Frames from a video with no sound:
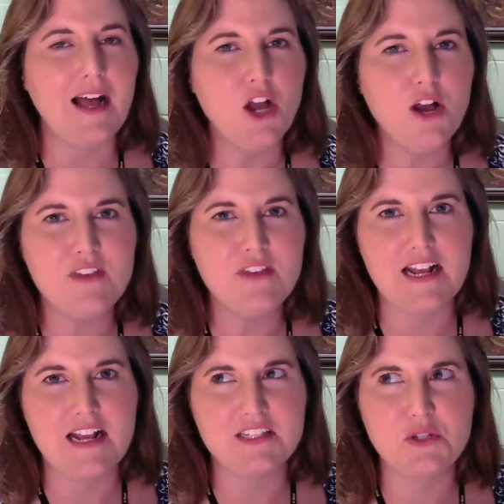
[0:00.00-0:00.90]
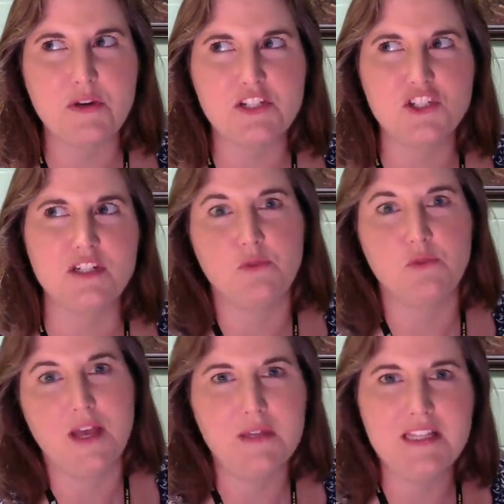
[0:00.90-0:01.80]
I often get asked the question, well,
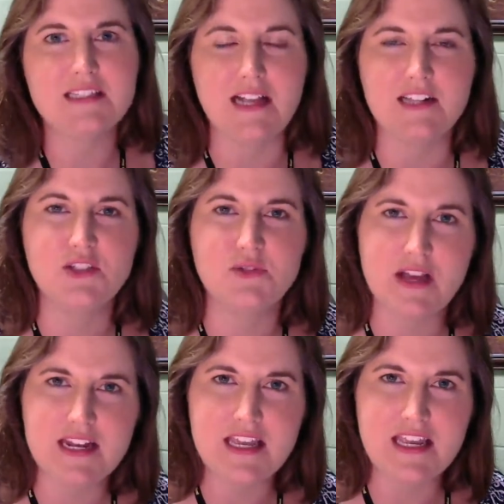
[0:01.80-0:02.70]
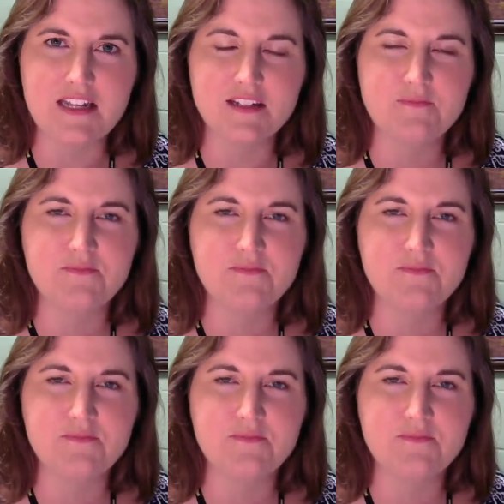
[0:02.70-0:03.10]
how many slides do I need?